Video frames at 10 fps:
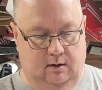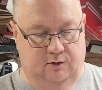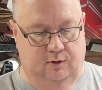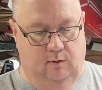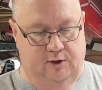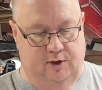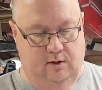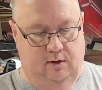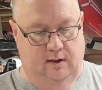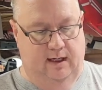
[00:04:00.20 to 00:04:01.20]
So what you're
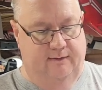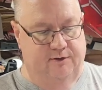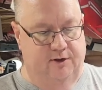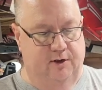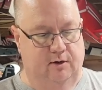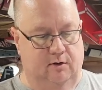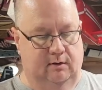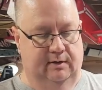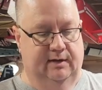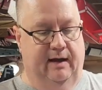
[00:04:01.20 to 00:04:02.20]
gonna have to
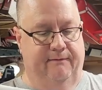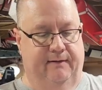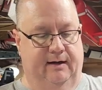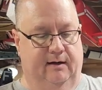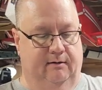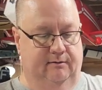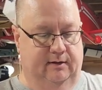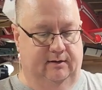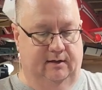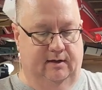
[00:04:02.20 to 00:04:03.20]
do is, I found
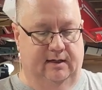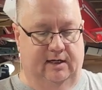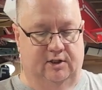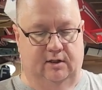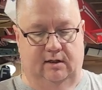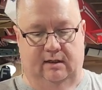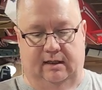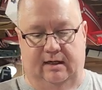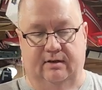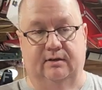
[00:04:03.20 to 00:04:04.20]
that the connection can
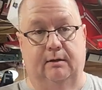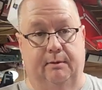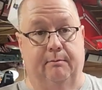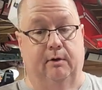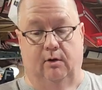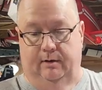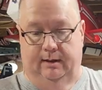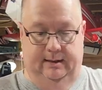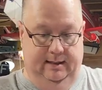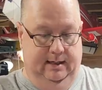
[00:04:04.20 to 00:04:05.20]
easily be
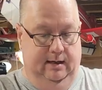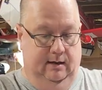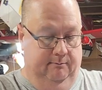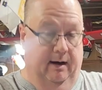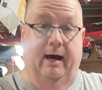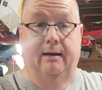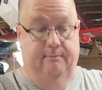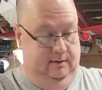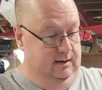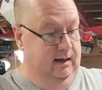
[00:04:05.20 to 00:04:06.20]
broken.
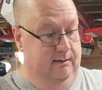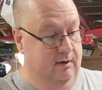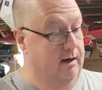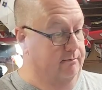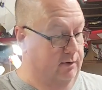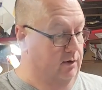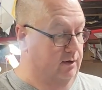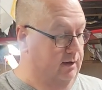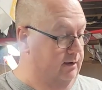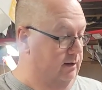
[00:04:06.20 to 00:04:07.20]
Mine came
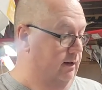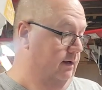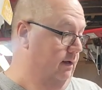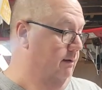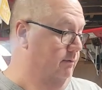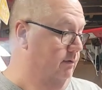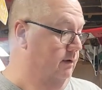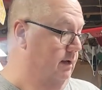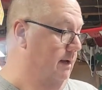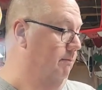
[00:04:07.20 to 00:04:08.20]
unbroken, uh, un
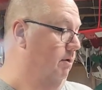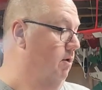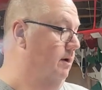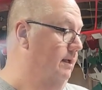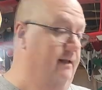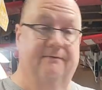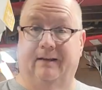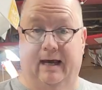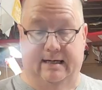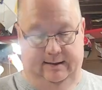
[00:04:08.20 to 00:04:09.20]
came broken in
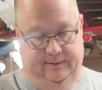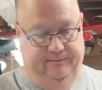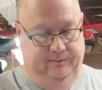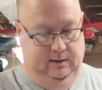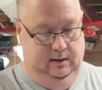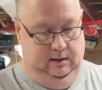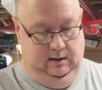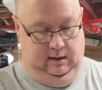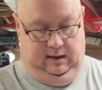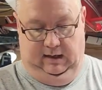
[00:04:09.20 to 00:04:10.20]
flight,
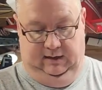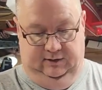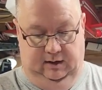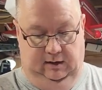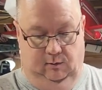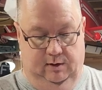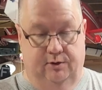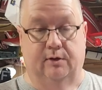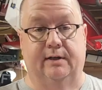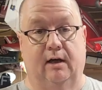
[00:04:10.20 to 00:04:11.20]
and I suddenly went
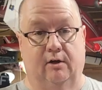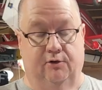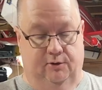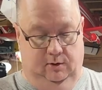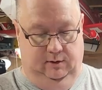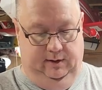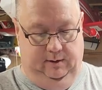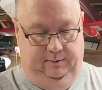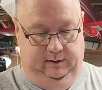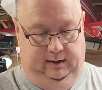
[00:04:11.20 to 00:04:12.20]
to a tail-controlled
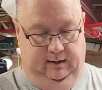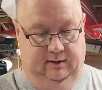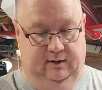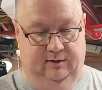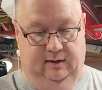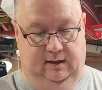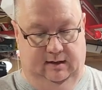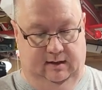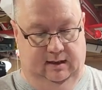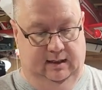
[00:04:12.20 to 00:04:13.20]
airplane, and,
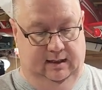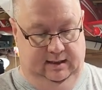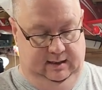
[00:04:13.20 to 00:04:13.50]
and uh,